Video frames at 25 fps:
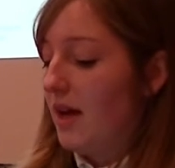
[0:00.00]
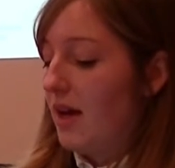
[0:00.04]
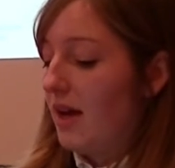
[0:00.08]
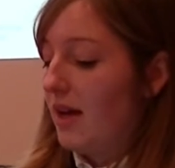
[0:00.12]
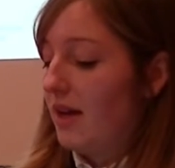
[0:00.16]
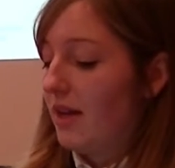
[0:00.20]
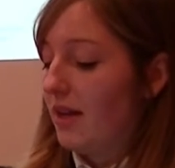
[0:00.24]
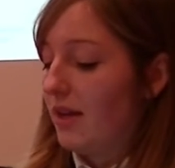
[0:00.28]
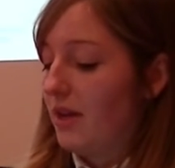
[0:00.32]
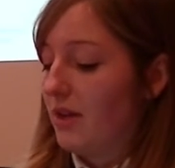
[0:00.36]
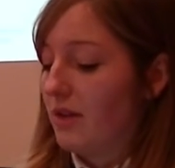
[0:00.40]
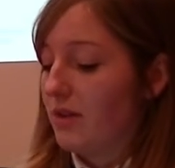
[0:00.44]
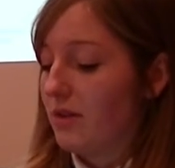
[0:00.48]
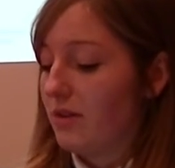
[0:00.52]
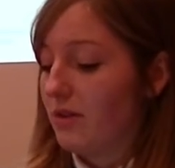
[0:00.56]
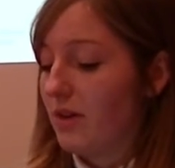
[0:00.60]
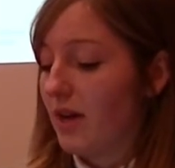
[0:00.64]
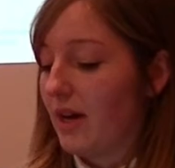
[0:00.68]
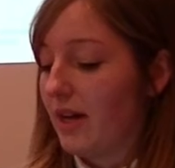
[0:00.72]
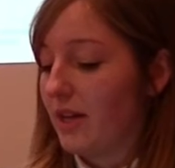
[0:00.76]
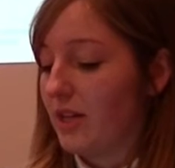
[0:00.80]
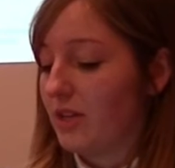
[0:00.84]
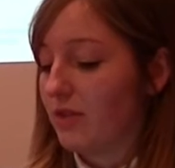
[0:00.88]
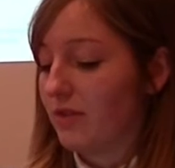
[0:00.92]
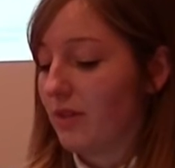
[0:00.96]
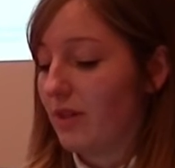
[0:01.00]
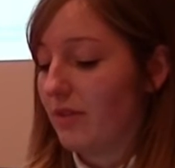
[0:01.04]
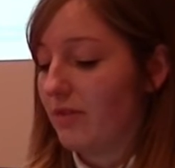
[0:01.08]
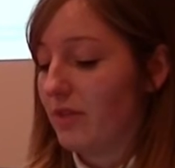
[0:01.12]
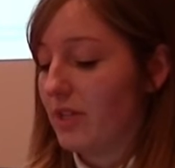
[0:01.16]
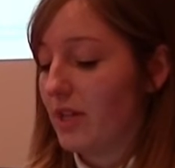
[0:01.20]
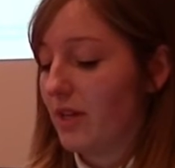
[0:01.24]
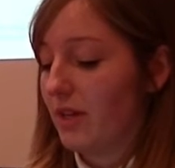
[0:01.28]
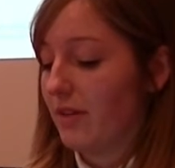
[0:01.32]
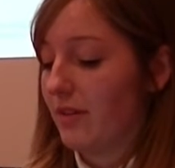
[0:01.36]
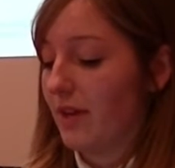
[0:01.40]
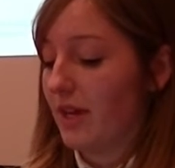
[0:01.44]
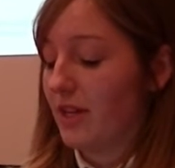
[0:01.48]
a local high street
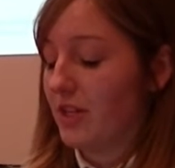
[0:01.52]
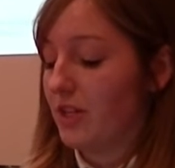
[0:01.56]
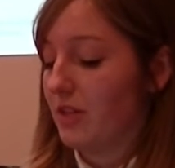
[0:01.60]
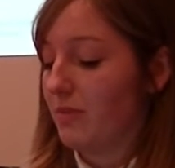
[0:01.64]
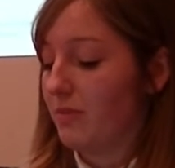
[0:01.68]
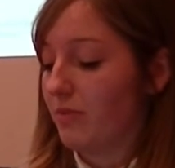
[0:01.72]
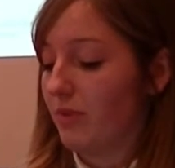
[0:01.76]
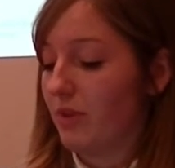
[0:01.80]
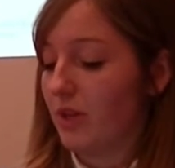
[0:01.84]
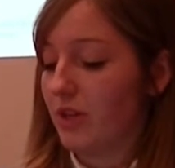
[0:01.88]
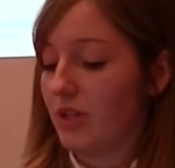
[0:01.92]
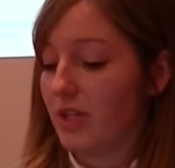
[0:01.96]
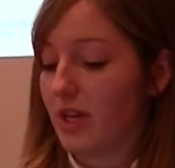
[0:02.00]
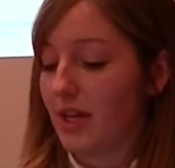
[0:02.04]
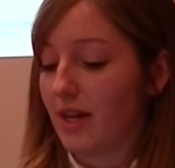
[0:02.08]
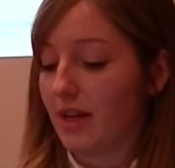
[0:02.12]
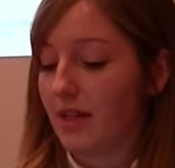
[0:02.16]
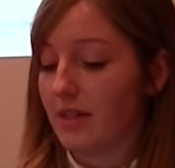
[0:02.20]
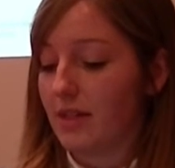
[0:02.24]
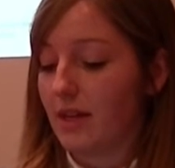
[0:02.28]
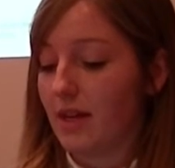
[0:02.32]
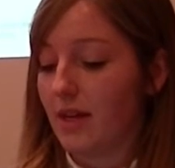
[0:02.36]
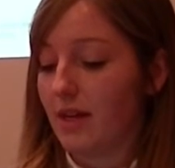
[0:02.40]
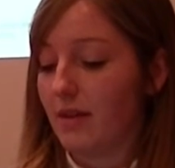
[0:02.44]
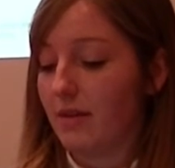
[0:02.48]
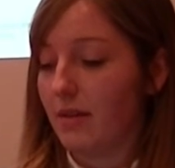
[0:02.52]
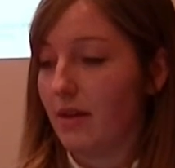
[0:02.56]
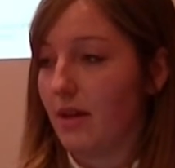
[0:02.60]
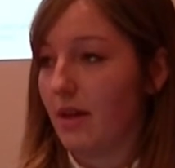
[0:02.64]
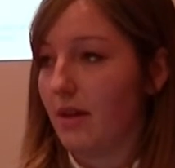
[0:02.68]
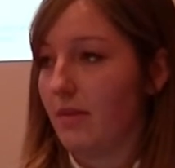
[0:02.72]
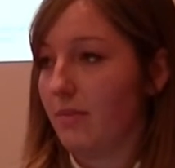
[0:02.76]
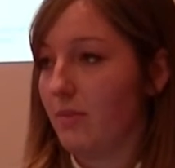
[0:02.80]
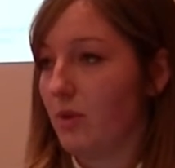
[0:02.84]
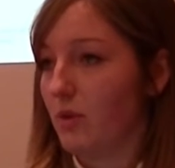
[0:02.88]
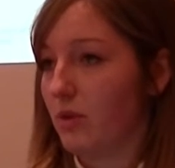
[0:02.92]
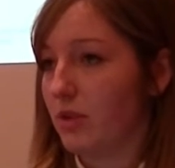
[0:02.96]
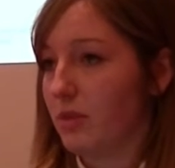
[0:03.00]
regeneration project
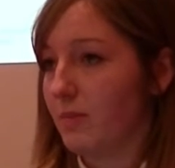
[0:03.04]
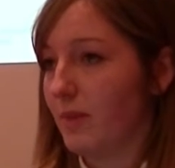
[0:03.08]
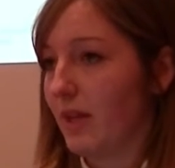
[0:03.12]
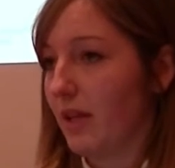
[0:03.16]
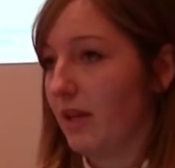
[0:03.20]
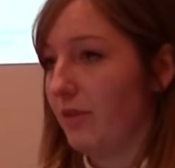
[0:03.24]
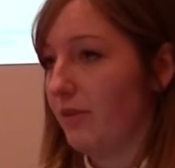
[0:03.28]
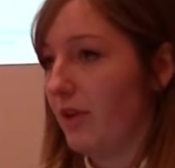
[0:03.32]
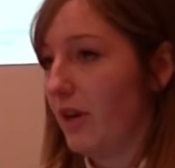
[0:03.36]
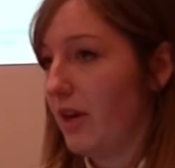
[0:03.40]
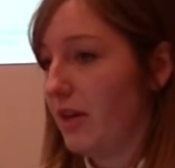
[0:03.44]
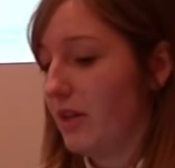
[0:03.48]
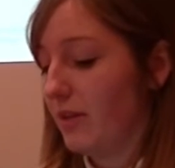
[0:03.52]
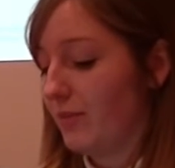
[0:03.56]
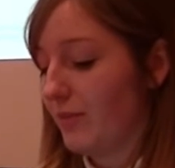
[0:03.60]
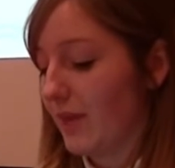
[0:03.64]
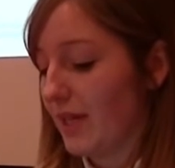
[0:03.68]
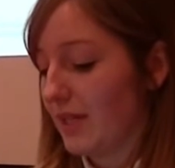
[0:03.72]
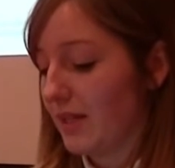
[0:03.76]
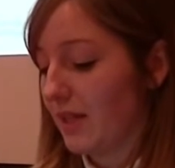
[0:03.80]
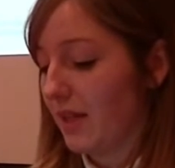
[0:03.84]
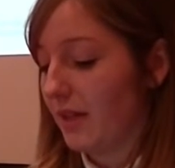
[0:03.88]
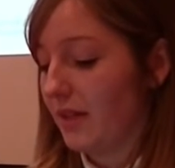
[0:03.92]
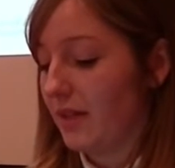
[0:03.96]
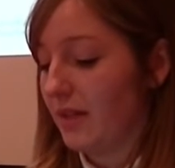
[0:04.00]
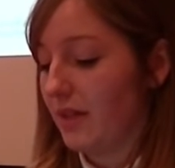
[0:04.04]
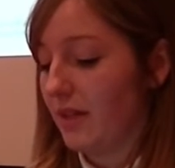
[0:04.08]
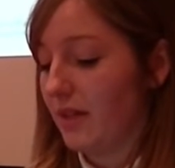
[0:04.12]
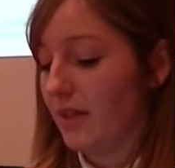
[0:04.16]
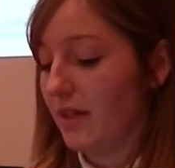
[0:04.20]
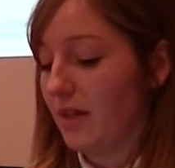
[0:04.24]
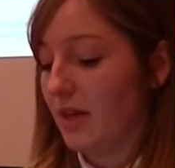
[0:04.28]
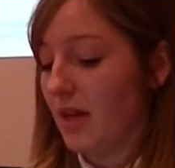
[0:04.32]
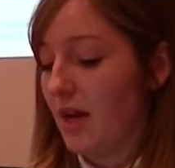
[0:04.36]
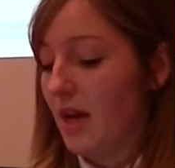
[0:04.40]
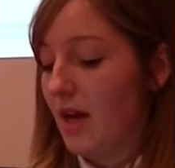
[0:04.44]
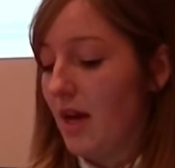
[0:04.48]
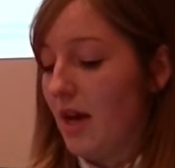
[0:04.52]
in Portobello Road in West
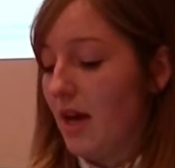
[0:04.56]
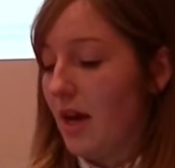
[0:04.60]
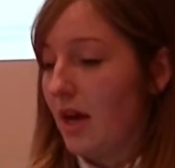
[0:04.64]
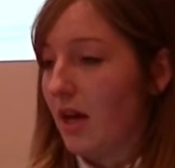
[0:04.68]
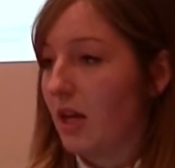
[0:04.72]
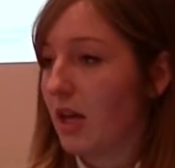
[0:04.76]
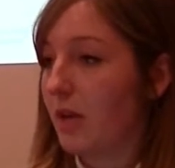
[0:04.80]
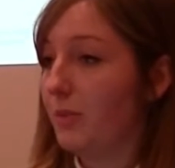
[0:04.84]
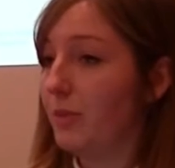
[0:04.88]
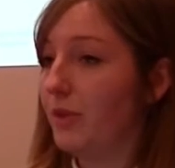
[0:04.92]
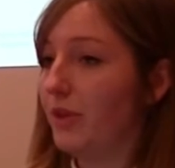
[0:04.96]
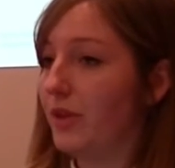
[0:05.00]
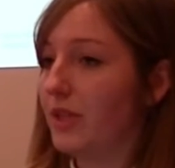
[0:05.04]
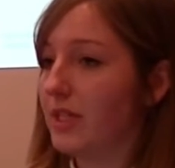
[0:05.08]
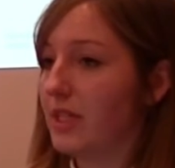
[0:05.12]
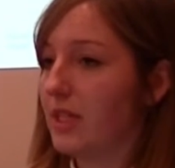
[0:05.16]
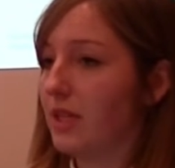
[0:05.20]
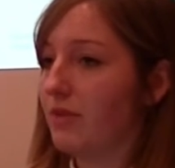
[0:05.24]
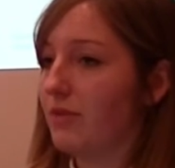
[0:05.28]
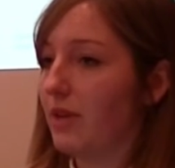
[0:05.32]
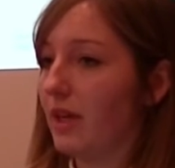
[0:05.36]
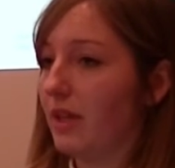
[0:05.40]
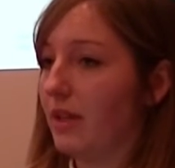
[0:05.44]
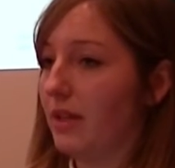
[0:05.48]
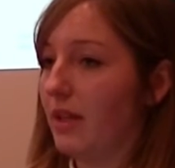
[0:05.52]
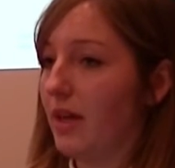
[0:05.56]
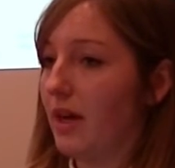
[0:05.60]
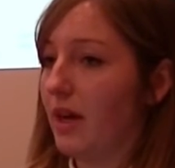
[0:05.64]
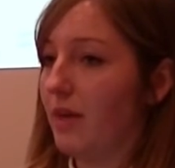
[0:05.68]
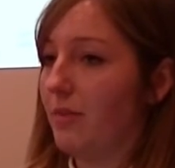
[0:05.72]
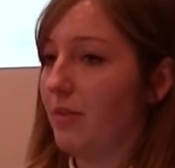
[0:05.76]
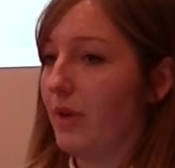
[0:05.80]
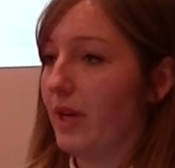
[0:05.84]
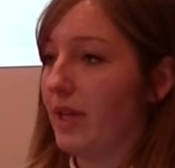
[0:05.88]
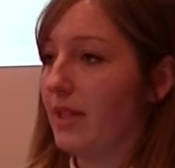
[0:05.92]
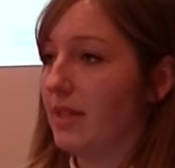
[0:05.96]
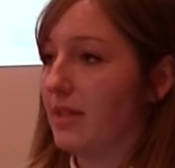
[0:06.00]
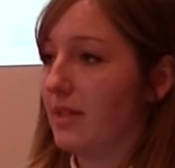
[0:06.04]
London, a community-run
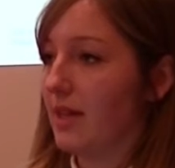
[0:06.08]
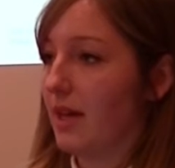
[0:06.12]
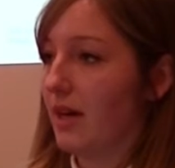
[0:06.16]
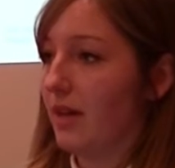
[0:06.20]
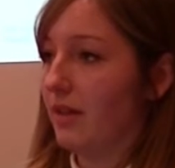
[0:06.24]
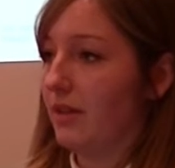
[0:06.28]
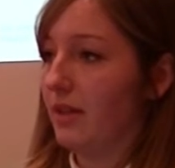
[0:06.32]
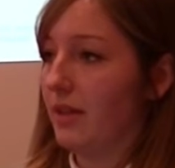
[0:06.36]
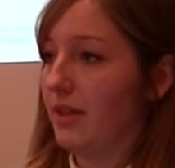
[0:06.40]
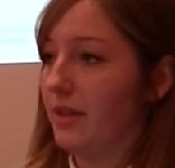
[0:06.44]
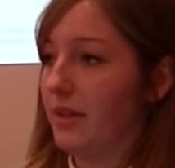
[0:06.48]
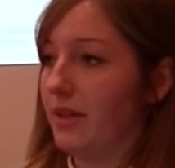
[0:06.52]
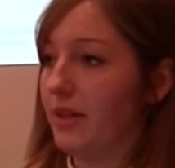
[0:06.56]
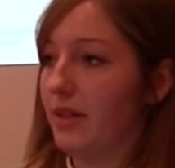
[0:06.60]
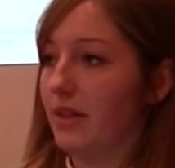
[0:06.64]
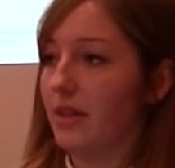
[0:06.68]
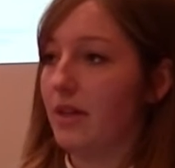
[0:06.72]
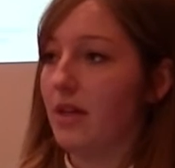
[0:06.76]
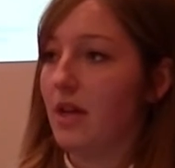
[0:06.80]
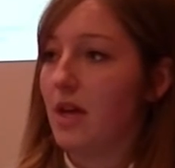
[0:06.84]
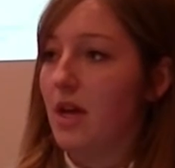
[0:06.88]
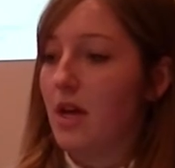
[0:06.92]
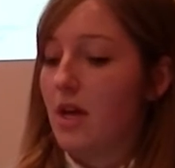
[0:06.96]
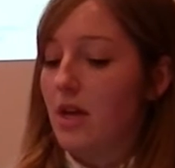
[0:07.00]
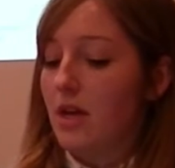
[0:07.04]
library in South London,